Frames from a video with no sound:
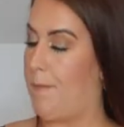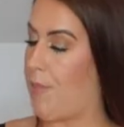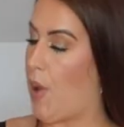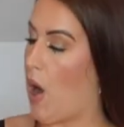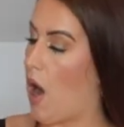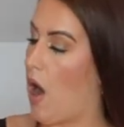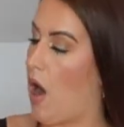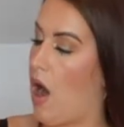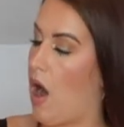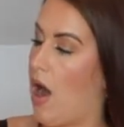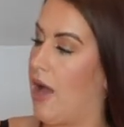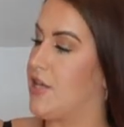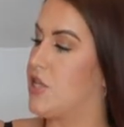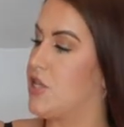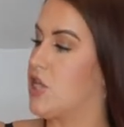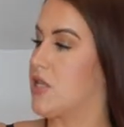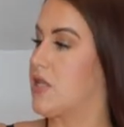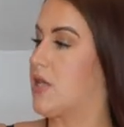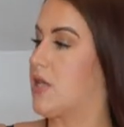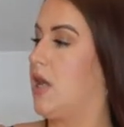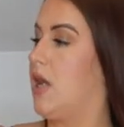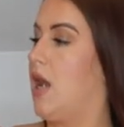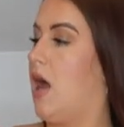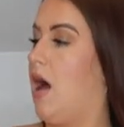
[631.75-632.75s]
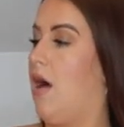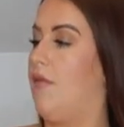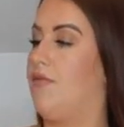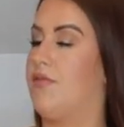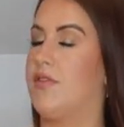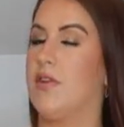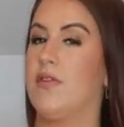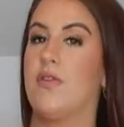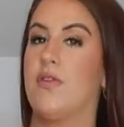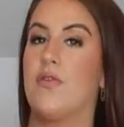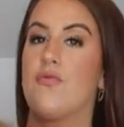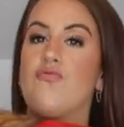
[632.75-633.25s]
But I just
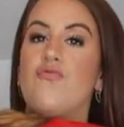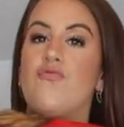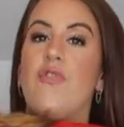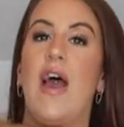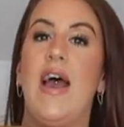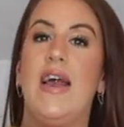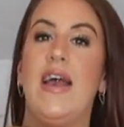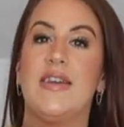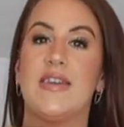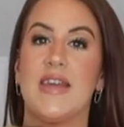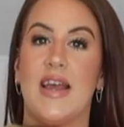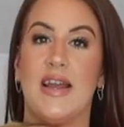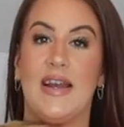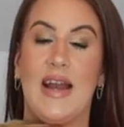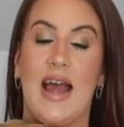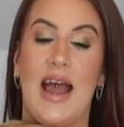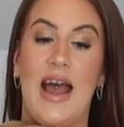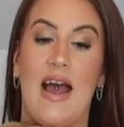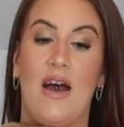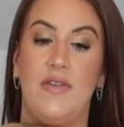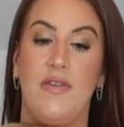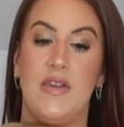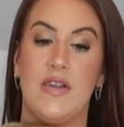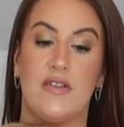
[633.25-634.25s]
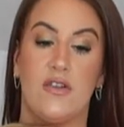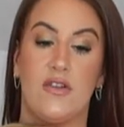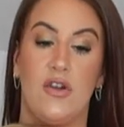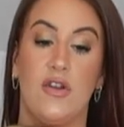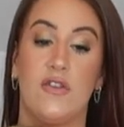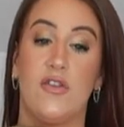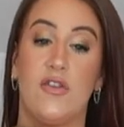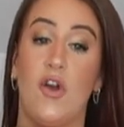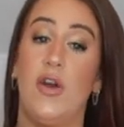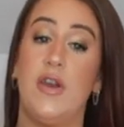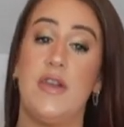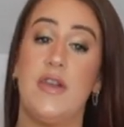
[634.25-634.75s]
loved the red and how this
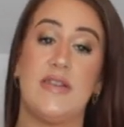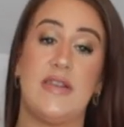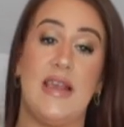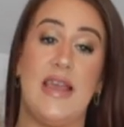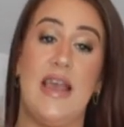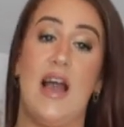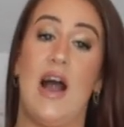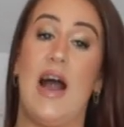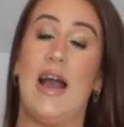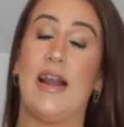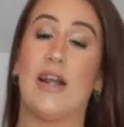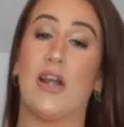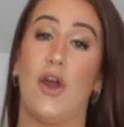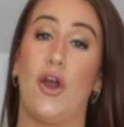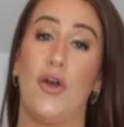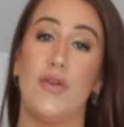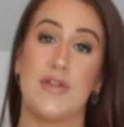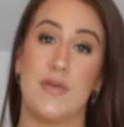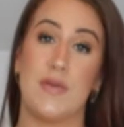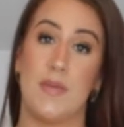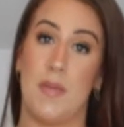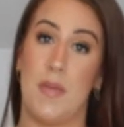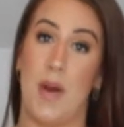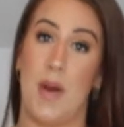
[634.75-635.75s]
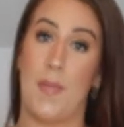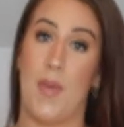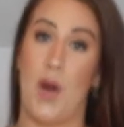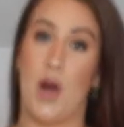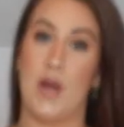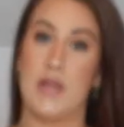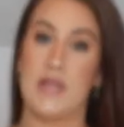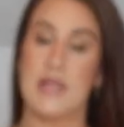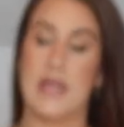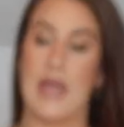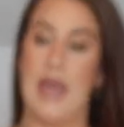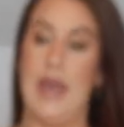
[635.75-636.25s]
looked. Honestly, I had loads of them in my
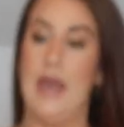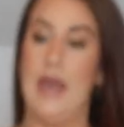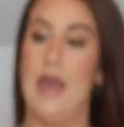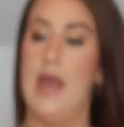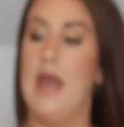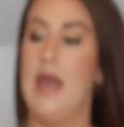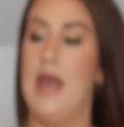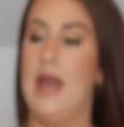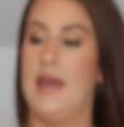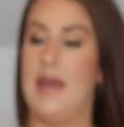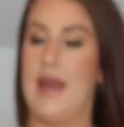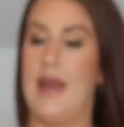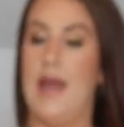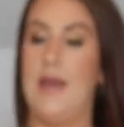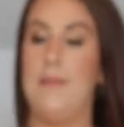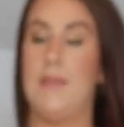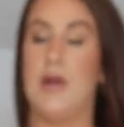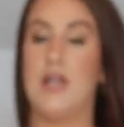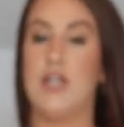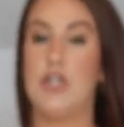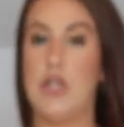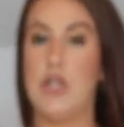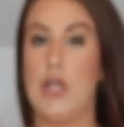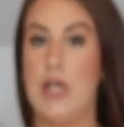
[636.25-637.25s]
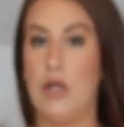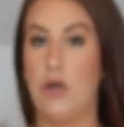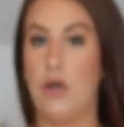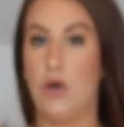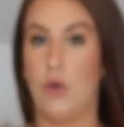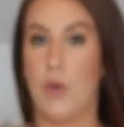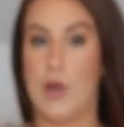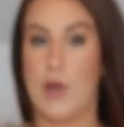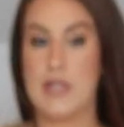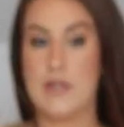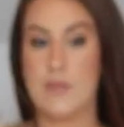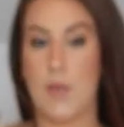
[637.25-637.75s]
basket. Now, in my Shein
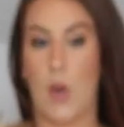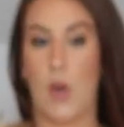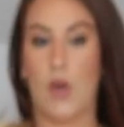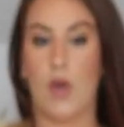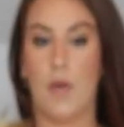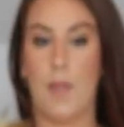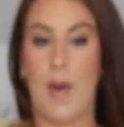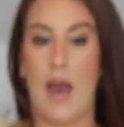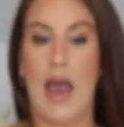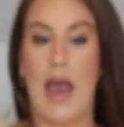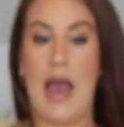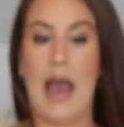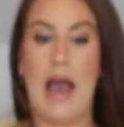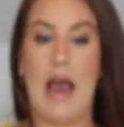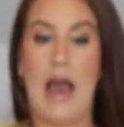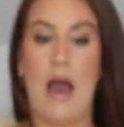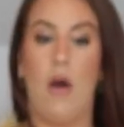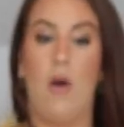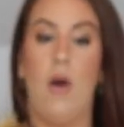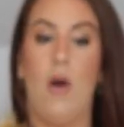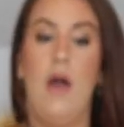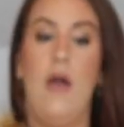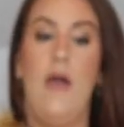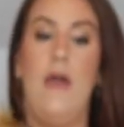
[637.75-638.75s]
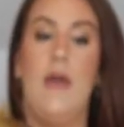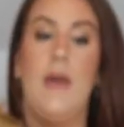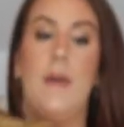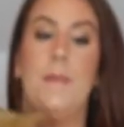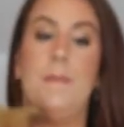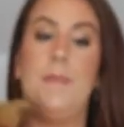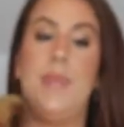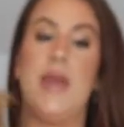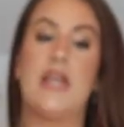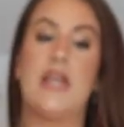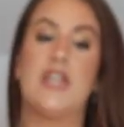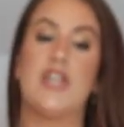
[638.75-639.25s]
haul, I spoke about how
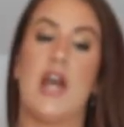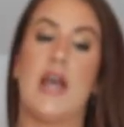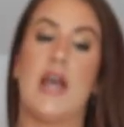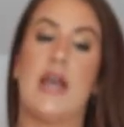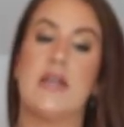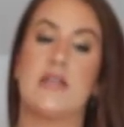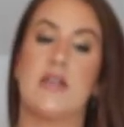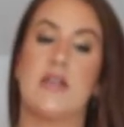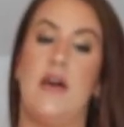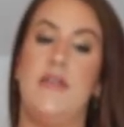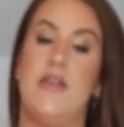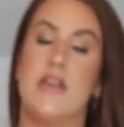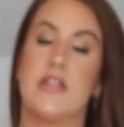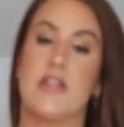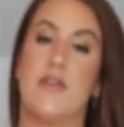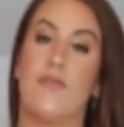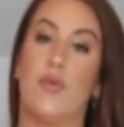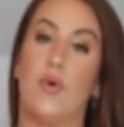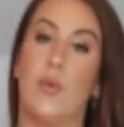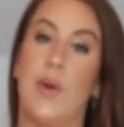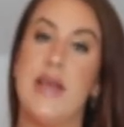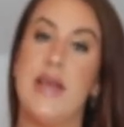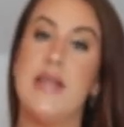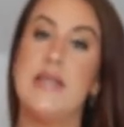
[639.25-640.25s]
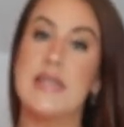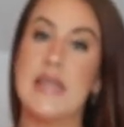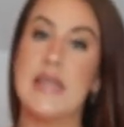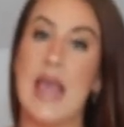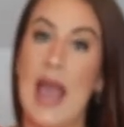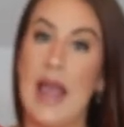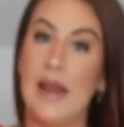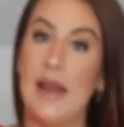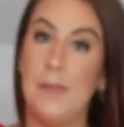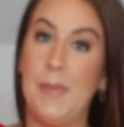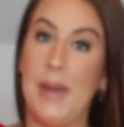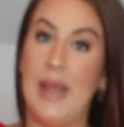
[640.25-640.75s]
big jackets like this have always
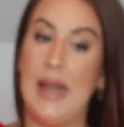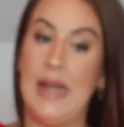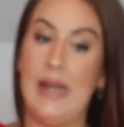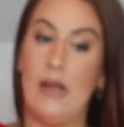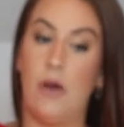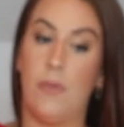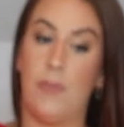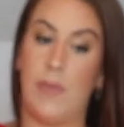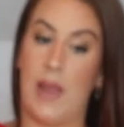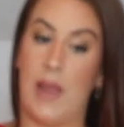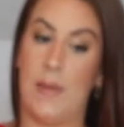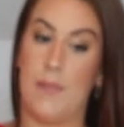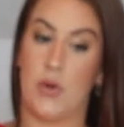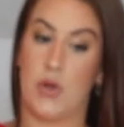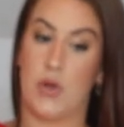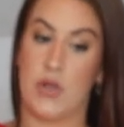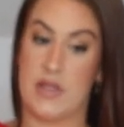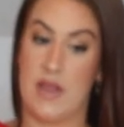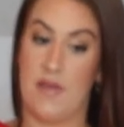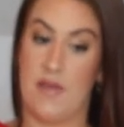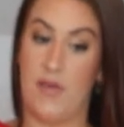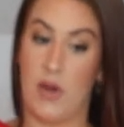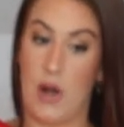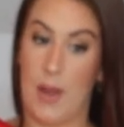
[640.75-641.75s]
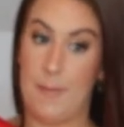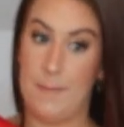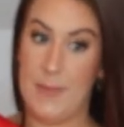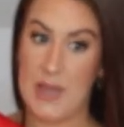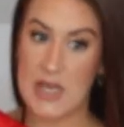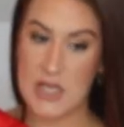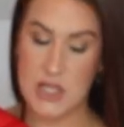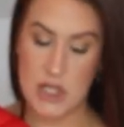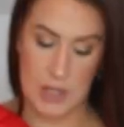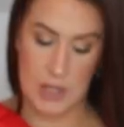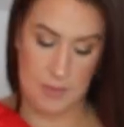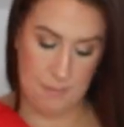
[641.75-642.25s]
scared me a little bit because they feel like
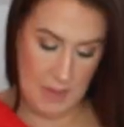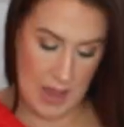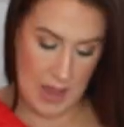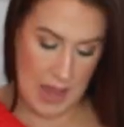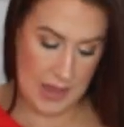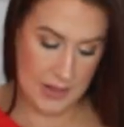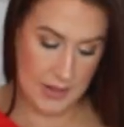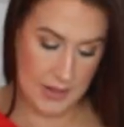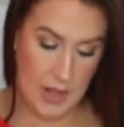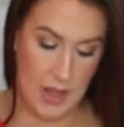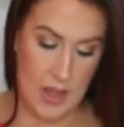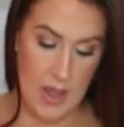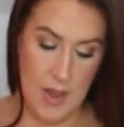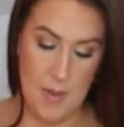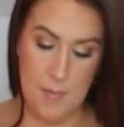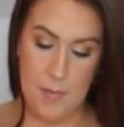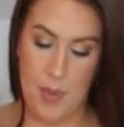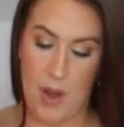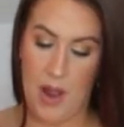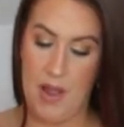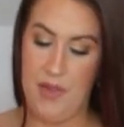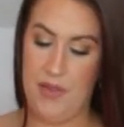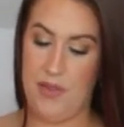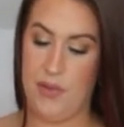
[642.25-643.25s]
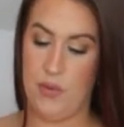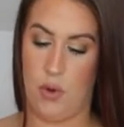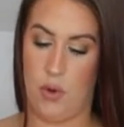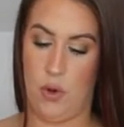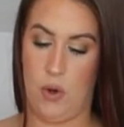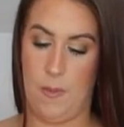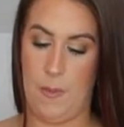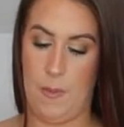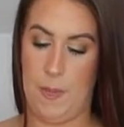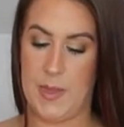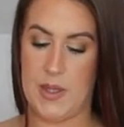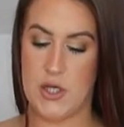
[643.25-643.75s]
Michelin Man. But I
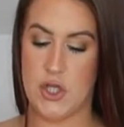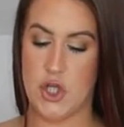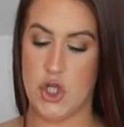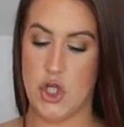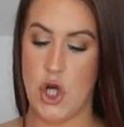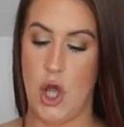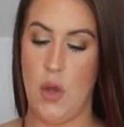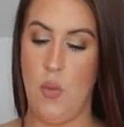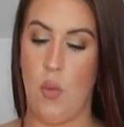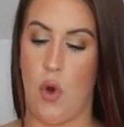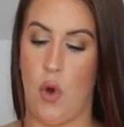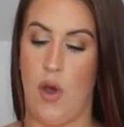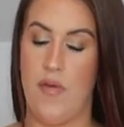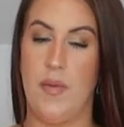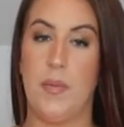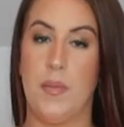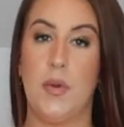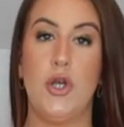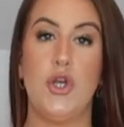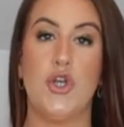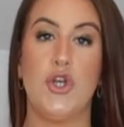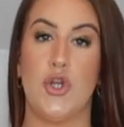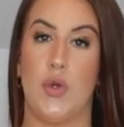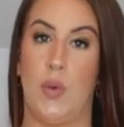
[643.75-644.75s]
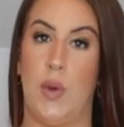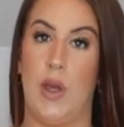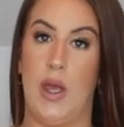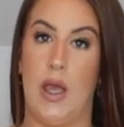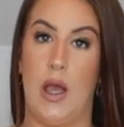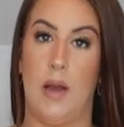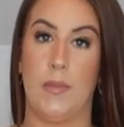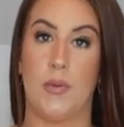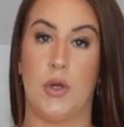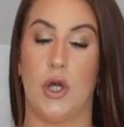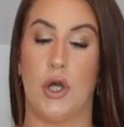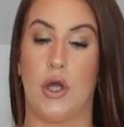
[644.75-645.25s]
thought, do you know what? If I'm going to do
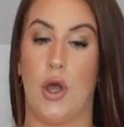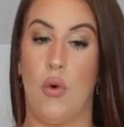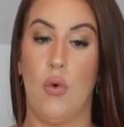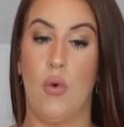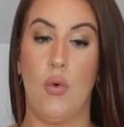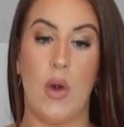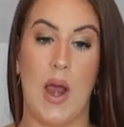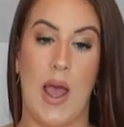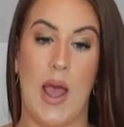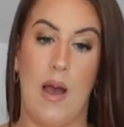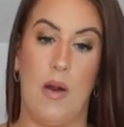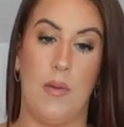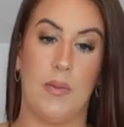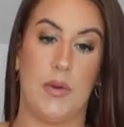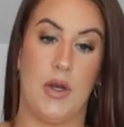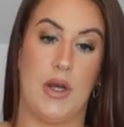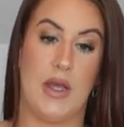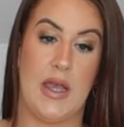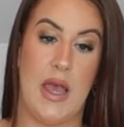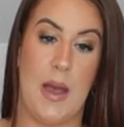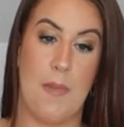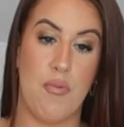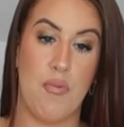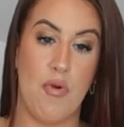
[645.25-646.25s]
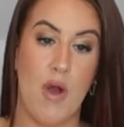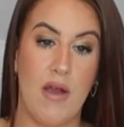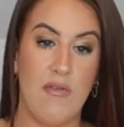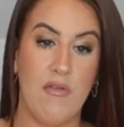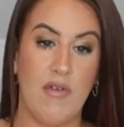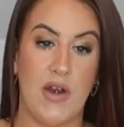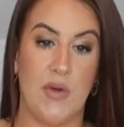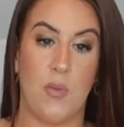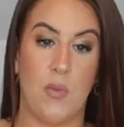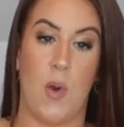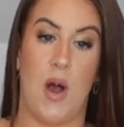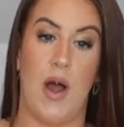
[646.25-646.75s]
it, I'm going to go all out. I'm going to get a bright
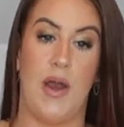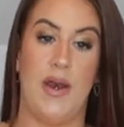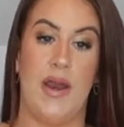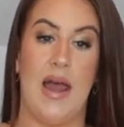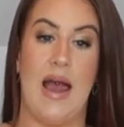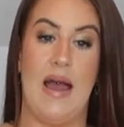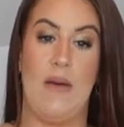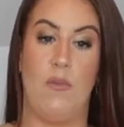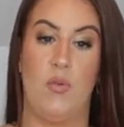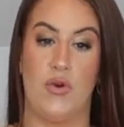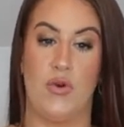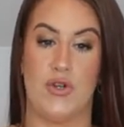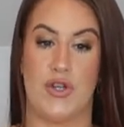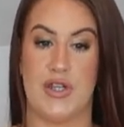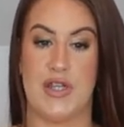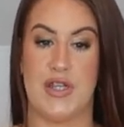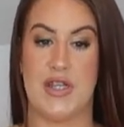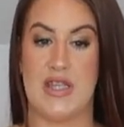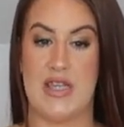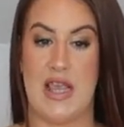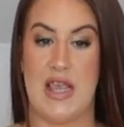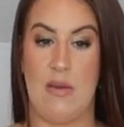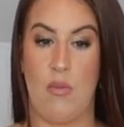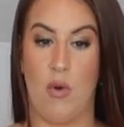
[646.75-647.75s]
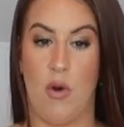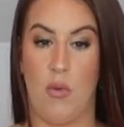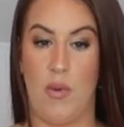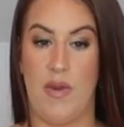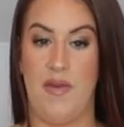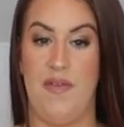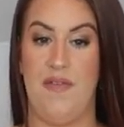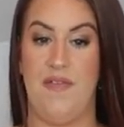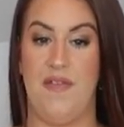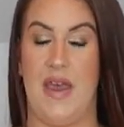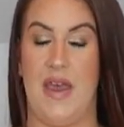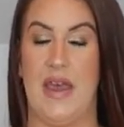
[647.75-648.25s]
red one and we'll just see what
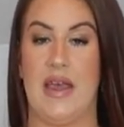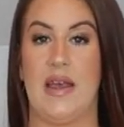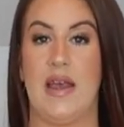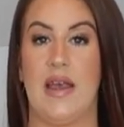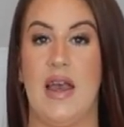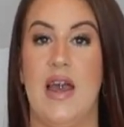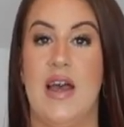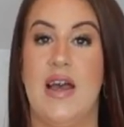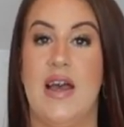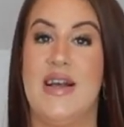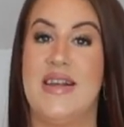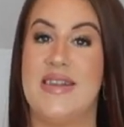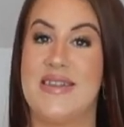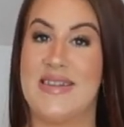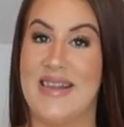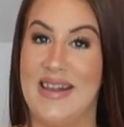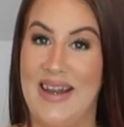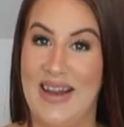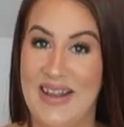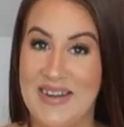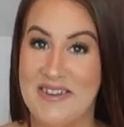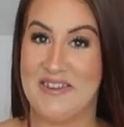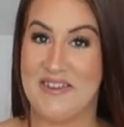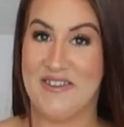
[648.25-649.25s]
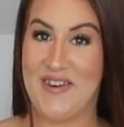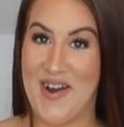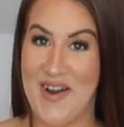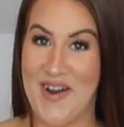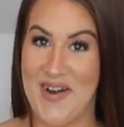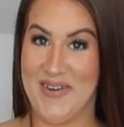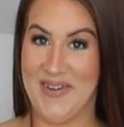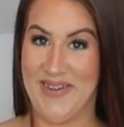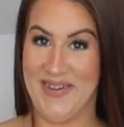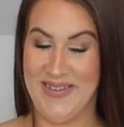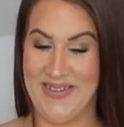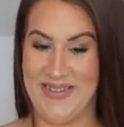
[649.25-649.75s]
we think. So let's try
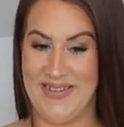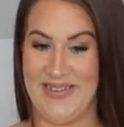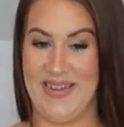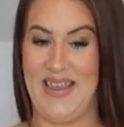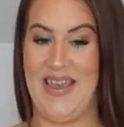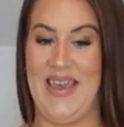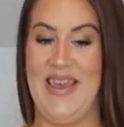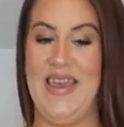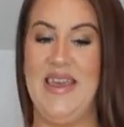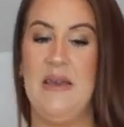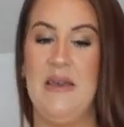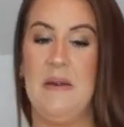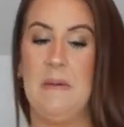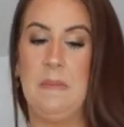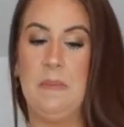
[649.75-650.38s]
it on and see.